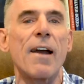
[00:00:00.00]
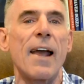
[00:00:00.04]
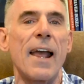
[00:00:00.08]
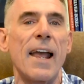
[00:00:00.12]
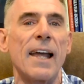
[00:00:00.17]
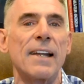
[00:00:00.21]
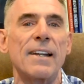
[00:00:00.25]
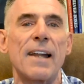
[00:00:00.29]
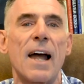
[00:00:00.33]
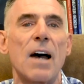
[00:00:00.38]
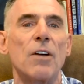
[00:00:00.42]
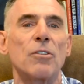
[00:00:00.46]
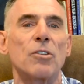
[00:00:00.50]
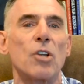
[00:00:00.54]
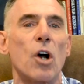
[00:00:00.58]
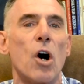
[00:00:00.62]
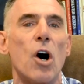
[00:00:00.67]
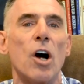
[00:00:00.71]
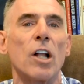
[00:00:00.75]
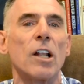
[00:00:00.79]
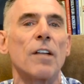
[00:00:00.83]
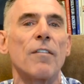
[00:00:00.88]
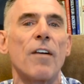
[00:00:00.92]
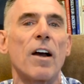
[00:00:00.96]
hand out to
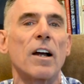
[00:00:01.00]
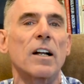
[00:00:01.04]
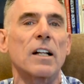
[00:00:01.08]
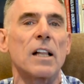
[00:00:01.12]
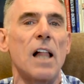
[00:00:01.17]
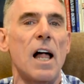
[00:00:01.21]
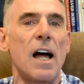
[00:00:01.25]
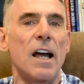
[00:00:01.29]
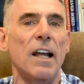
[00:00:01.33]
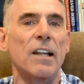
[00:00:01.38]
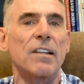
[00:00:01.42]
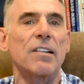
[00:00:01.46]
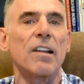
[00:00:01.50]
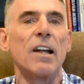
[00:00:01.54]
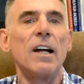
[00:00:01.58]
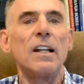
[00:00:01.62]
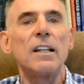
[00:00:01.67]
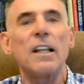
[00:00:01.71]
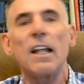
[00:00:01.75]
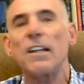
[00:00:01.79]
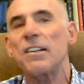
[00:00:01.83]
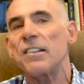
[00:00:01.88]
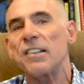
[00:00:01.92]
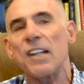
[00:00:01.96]
all of our clients.
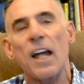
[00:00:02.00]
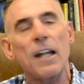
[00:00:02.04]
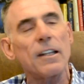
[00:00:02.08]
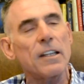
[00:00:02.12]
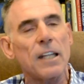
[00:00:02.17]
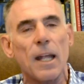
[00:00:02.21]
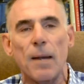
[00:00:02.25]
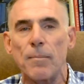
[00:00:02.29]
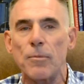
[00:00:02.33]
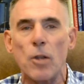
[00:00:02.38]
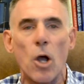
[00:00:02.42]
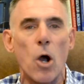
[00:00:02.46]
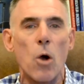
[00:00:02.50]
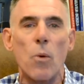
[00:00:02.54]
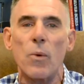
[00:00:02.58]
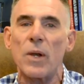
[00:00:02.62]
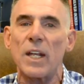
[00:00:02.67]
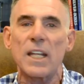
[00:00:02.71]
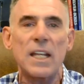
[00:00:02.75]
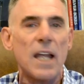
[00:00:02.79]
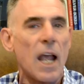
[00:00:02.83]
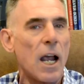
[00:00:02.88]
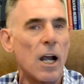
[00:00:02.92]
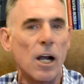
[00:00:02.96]
Let's let them know
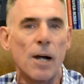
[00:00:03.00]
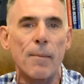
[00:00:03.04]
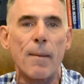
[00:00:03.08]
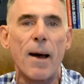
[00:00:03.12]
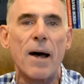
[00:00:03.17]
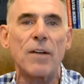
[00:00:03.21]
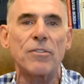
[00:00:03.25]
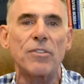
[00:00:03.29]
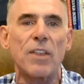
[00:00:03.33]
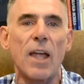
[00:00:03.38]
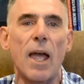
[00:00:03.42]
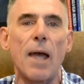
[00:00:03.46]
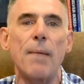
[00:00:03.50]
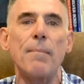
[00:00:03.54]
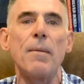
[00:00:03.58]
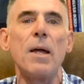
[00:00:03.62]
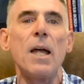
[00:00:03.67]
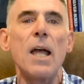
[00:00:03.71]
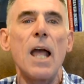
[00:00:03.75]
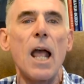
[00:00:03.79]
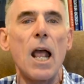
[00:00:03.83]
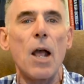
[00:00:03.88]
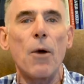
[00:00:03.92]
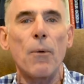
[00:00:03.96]
we care about them
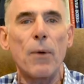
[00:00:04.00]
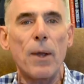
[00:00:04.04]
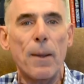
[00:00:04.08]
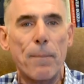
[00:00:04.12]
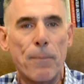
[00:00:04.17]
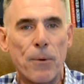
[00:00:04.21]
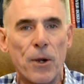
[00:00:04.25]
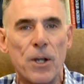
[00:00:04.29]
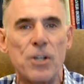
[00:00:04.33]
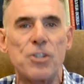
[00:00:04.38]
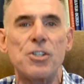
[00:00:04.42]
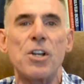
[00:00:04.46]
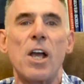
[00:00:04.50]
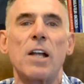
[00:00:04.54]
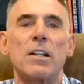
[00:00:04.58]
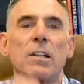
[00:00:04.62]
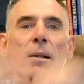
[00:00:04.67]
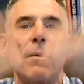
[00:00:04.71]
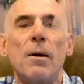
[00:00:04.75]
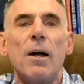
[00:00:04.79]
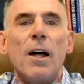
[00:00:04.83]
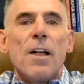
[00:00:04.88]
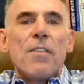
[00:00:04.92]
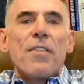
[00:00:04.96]
and we appreciate
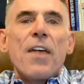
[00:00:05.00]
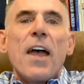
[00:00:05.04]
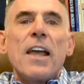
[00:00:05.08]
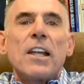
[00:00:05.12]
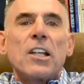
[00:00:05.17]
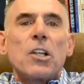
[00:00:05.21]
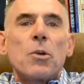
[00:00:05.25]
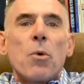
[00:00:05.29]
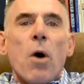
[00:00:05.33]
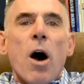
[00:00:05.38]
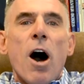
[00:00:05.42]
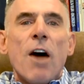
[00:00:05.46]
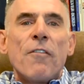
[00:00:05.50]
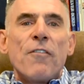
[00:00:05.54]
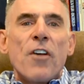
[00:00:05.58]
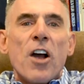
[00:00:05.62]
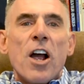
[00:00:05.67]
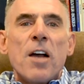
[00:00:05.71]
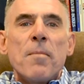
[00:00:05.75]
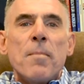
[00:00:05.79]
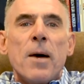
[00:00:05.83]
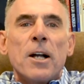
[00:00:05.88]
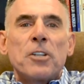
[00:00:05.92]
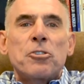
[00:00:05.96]
them. Thank you all
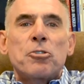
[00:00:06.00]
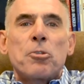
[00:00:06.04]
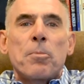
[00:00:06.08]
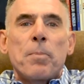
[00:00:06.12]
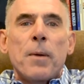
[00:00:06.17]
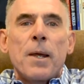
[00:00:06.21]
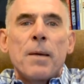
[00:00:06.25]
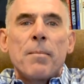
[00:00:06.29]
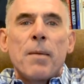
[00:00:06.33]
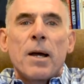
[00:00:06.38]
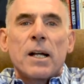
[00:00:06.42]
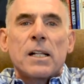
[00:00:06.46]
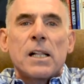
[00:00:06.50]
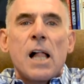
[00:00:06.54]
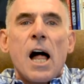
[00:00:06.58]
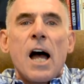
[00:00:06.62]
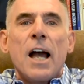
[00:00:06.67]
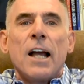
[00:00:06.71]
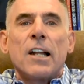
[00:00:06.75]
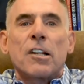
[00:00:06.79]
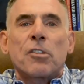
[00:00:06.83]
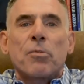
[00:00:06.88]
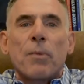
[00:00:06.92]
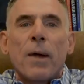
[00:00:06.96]
very much for being my
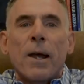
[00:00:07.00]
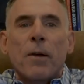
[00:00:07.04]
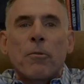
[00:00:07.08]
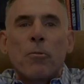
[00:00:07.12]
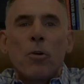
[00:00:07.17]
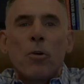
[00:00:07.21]
clients. Rick